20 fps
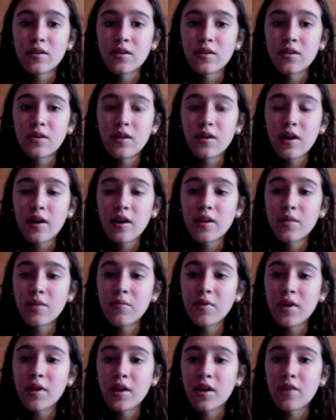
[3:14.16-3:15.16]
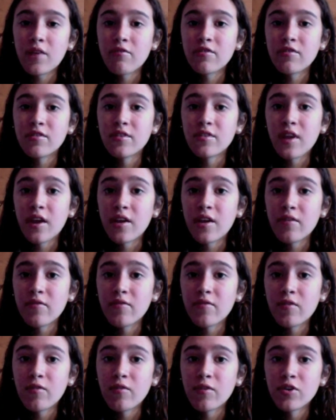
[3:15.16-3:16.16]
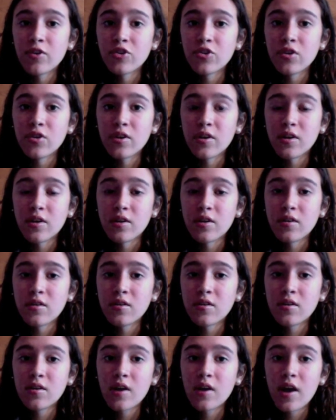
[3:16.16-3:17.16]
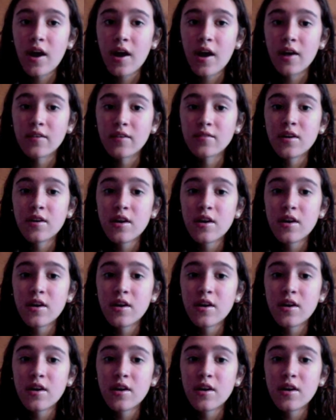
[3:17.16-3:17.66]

in the beginning of his life originally as.